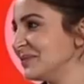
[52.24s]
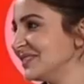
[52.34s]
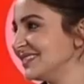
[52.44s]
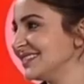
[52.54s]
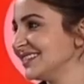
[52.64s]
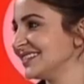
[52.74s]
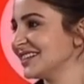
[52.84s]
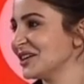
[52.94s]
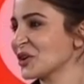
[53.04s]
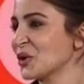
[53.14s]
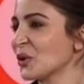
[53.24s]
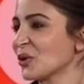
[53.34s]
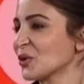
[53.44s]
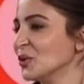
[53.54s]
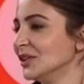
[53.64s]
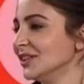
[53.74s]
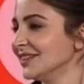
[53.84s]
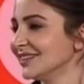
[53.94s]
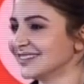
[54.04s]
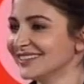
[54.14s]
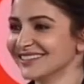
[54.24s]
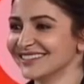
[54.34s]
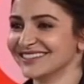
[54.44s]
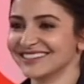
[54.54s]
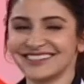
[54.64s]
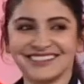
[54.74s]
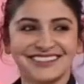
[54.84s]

Google. Good old Google. So,